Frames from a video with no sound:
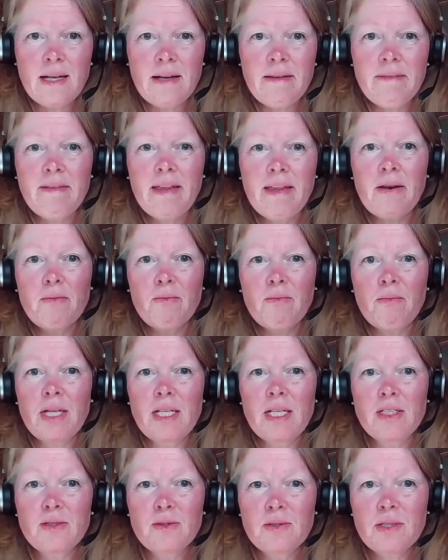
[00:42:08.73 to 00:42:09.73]
And then we
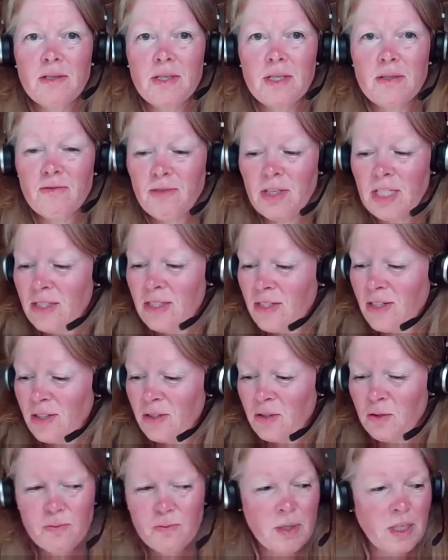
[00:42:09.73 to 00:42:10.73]
do the
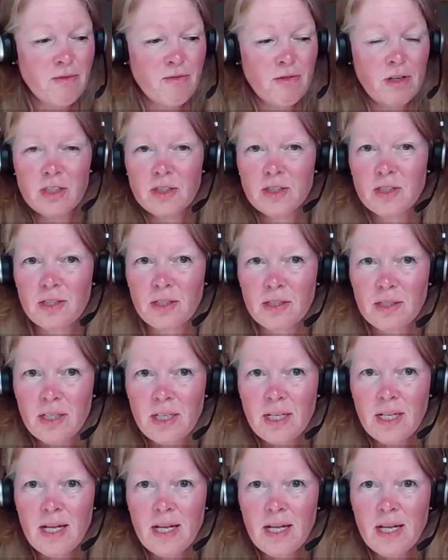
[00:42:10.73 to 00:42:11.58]
research with the functional